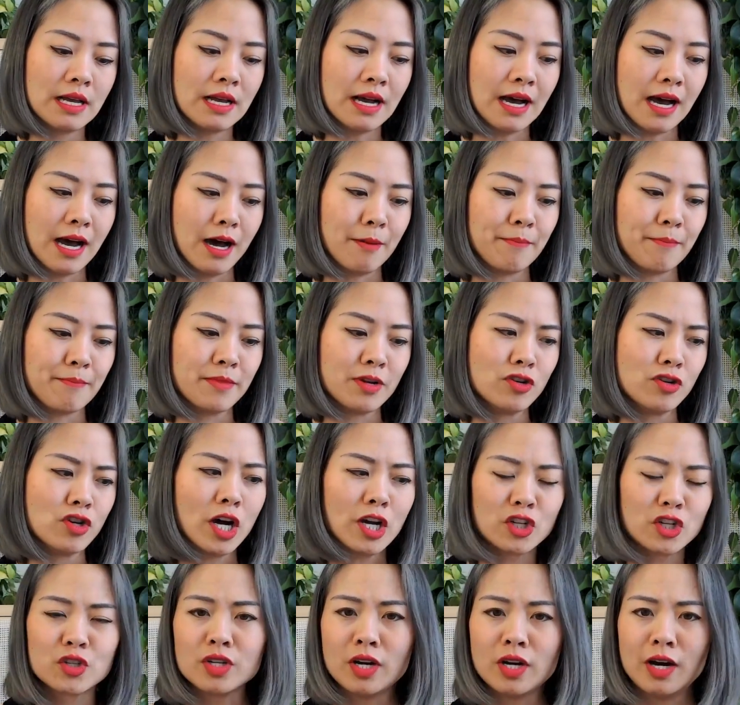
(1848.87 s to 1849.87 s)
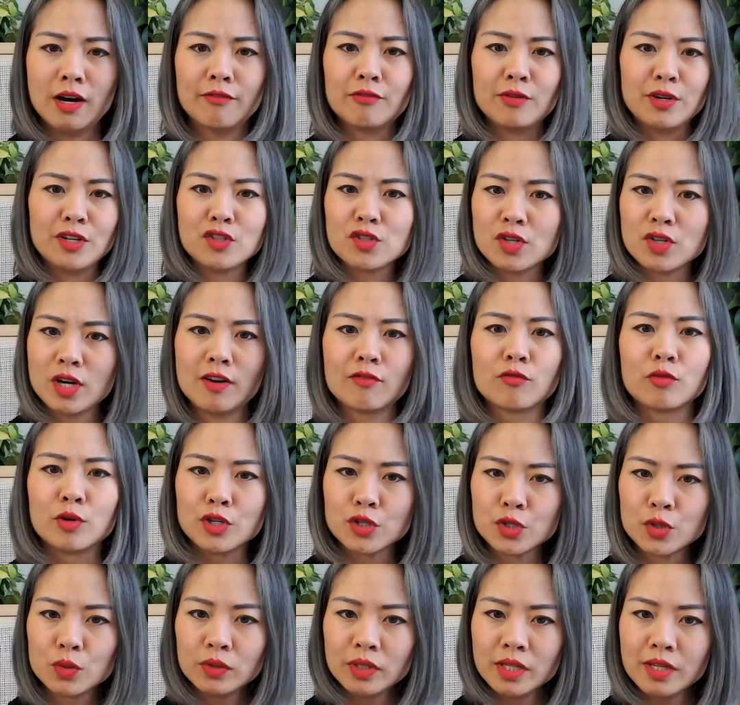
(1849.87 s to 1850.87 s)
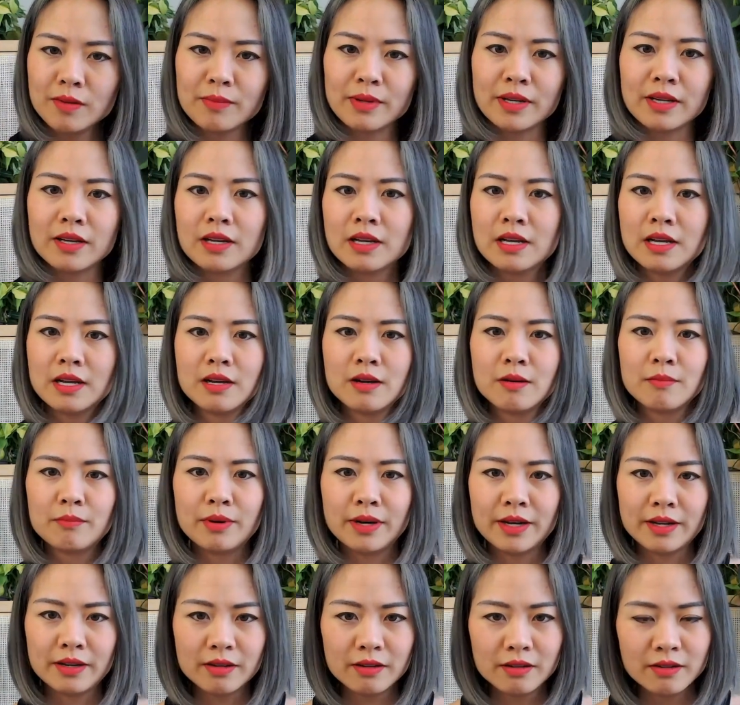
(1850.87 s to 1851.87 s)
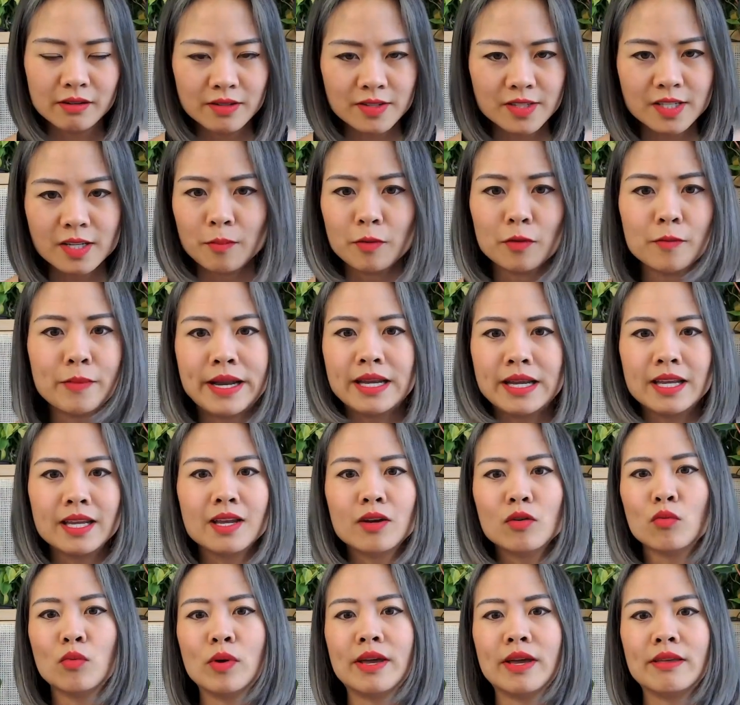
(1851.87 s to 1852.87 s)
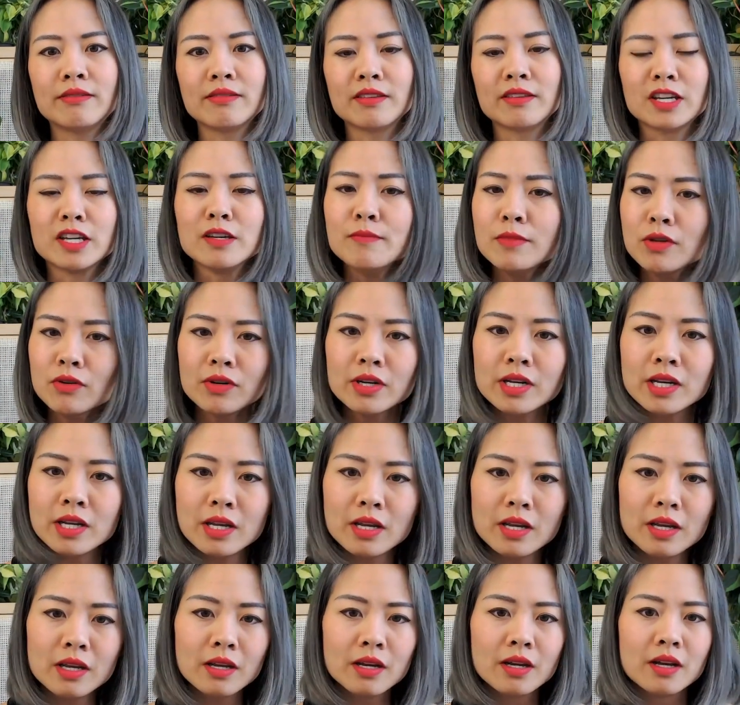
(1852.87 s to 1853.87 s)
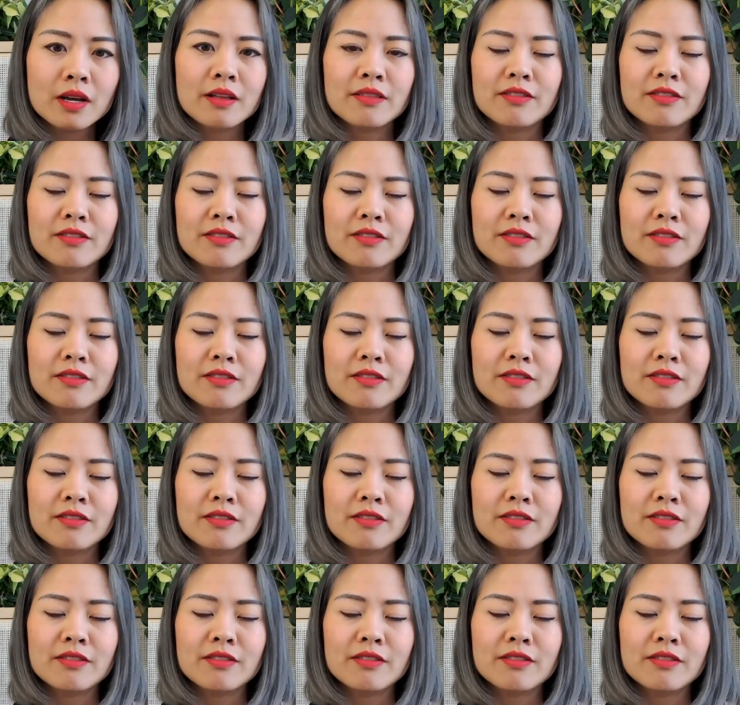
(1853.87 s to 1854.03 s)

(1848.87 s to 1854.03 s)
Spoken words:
not just offering software and tooling, but supplementing it with the community,